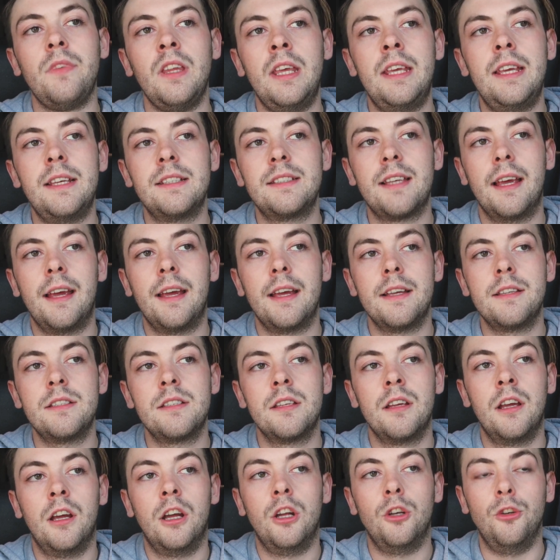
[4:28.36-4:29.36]
He
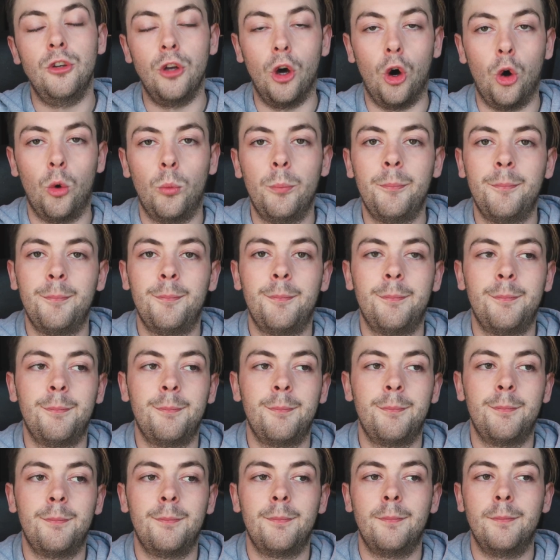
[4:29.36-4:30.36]
says, no,
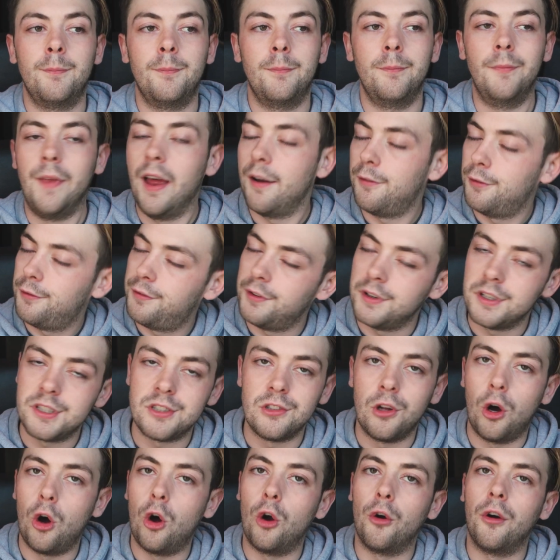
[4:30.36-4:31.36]
everything
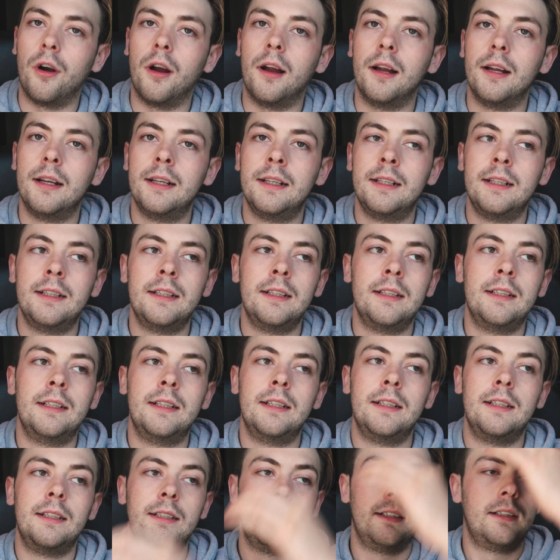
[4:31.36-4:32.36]
is not alright.
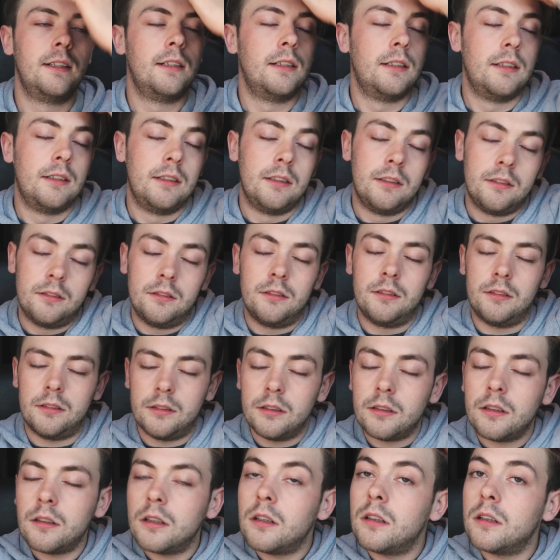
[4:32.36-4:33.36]

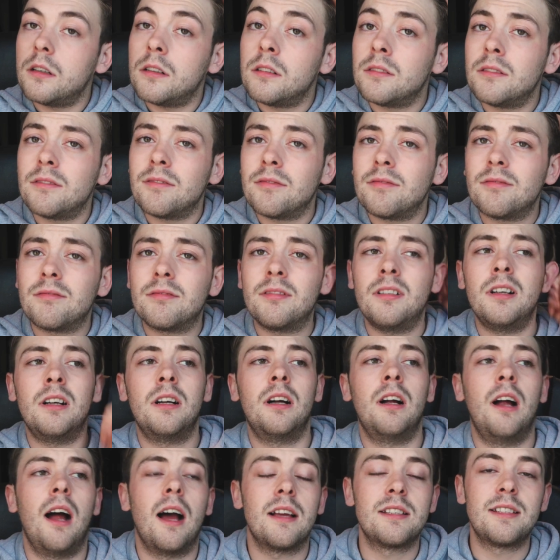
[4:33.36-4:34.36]

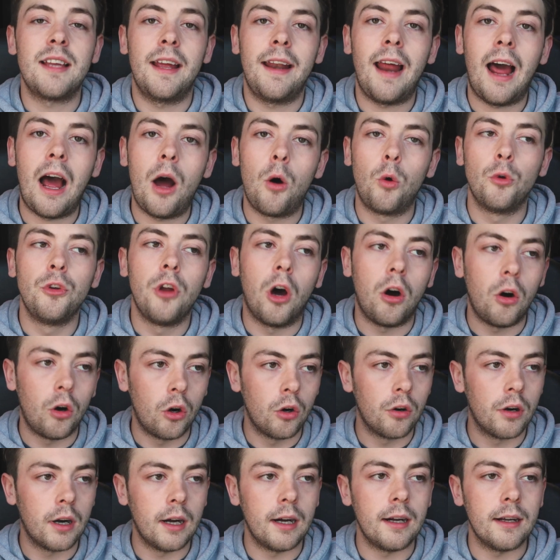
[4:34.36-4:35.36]
I said, how not
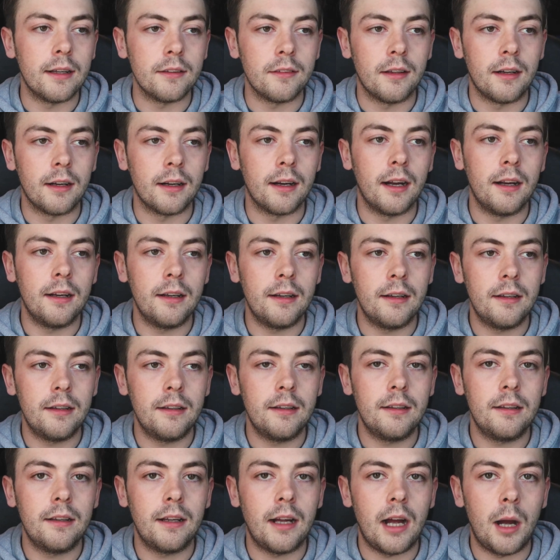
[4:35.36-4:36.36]
alright? Like, am
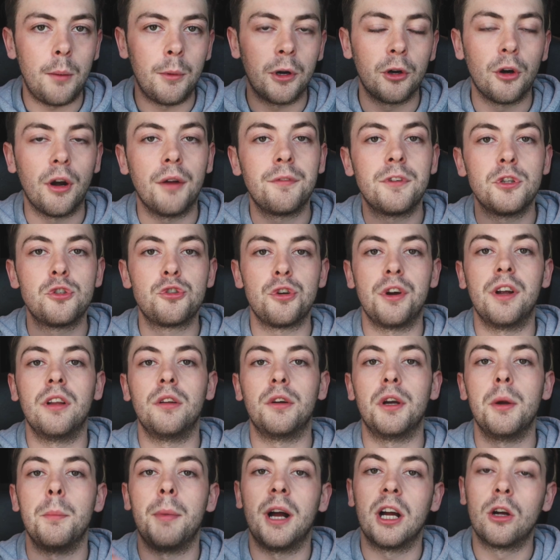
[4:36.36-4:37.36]
I gonna have to
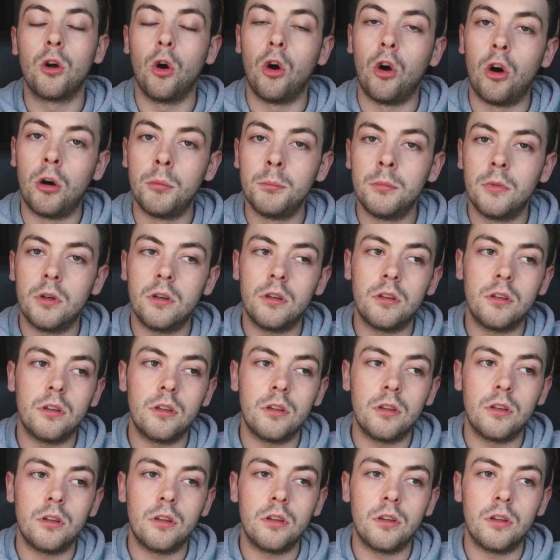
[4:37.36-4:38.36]
trailer it back home?
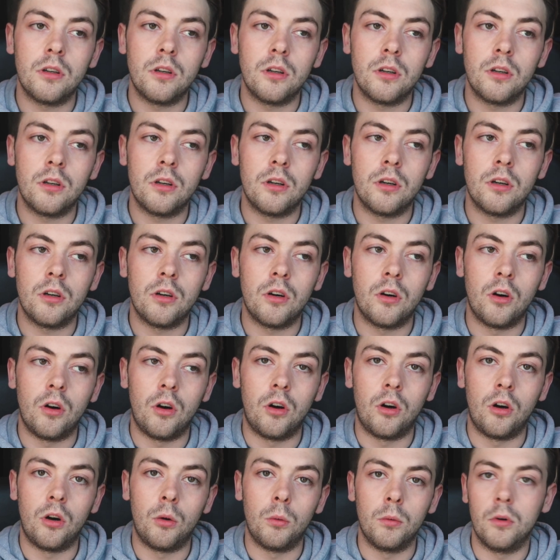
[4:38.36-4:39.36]

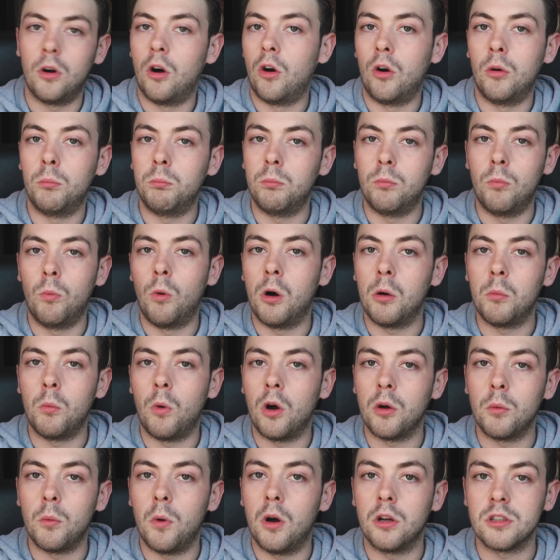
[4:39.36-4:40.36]
Or
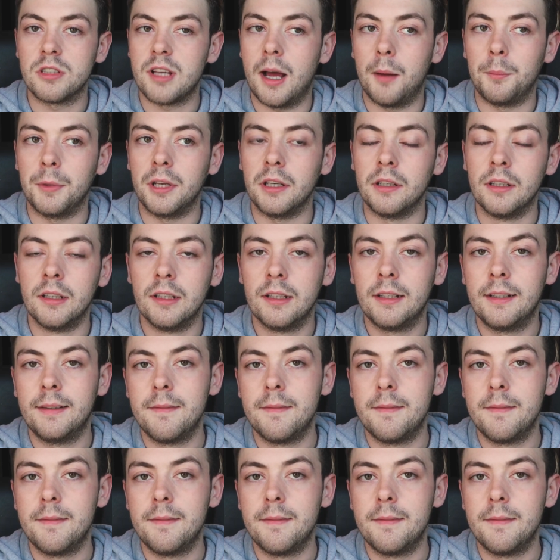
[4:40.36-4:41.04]
what's happening?